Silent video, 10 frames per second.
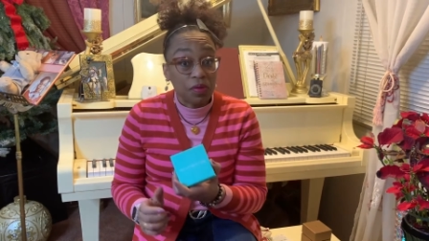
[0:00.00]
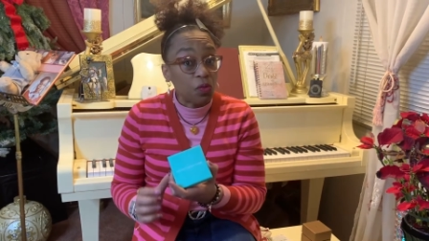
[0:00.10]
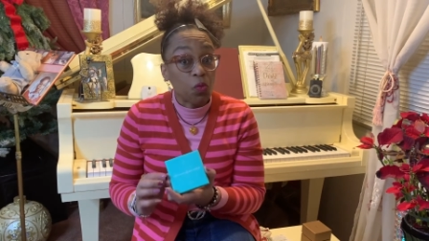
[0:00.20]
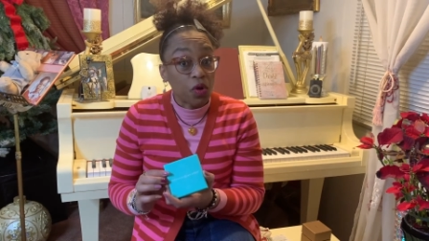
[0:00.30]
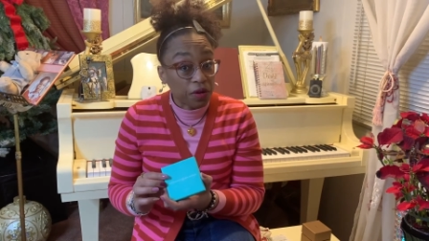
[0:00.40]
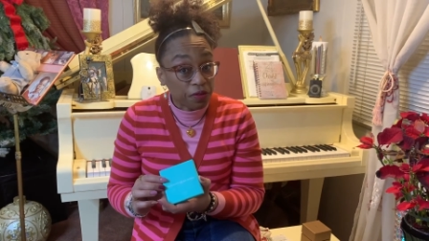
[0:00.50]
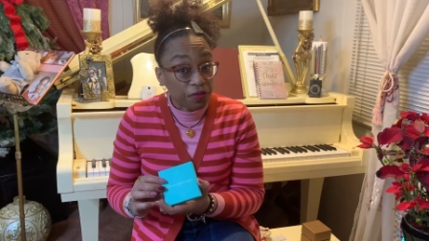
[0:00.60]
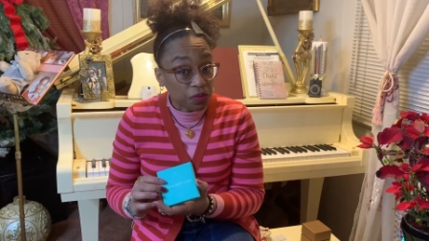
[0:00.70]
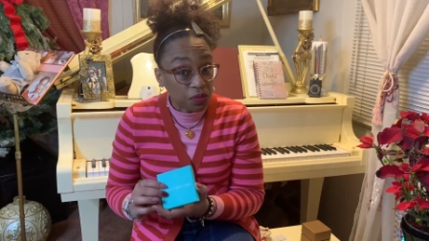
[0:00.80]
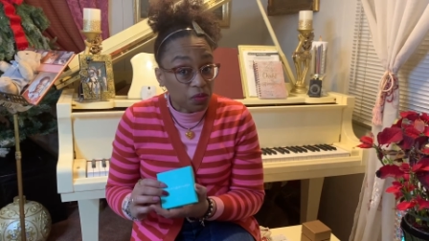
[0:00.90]

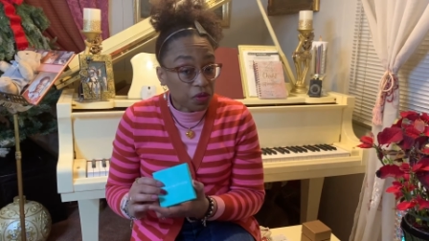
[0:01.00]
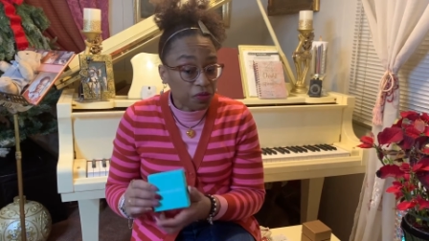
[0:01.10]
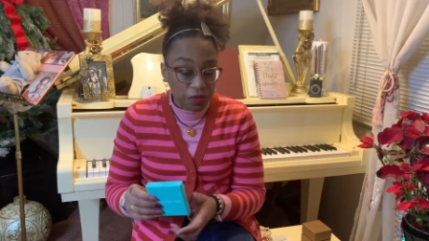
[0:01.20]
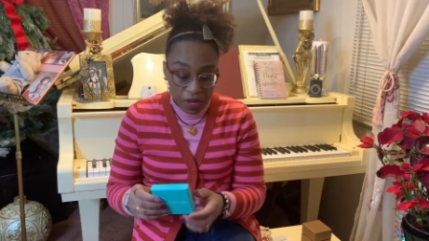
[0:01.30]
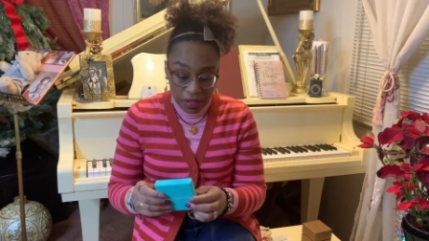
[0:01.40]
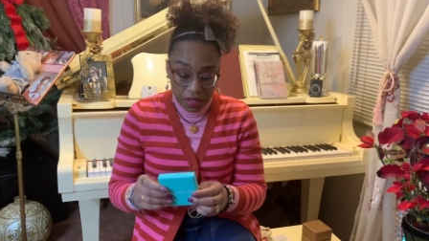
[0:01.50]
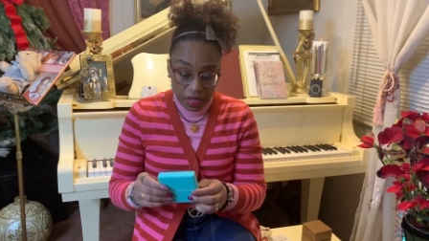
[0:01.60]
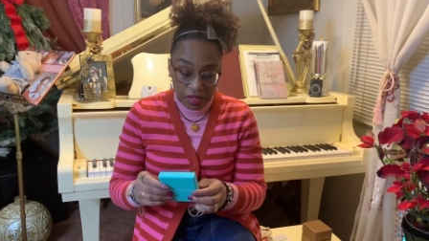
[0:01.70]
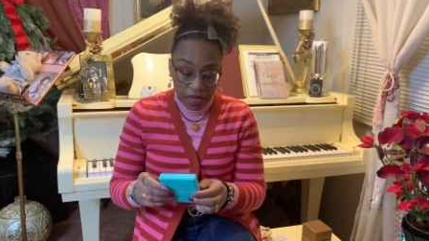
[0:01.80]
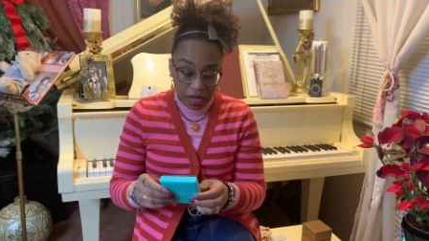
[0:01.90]
wonderful, wonderful
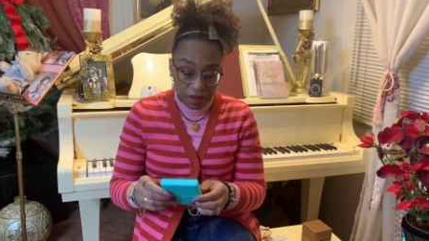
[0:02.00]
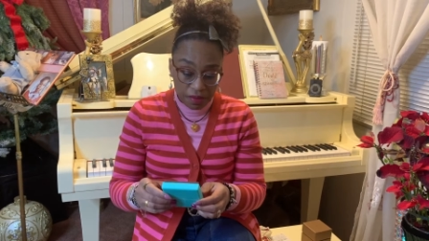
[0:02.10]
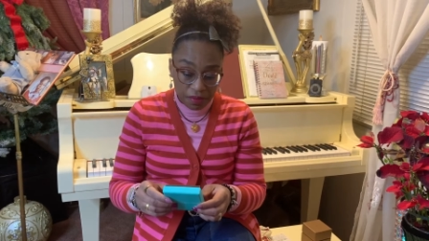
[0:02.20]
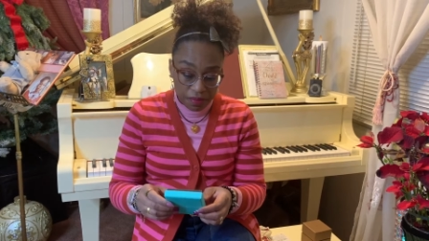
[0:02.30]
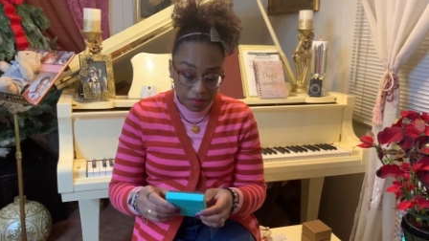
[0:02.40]
Valentine's Day gift.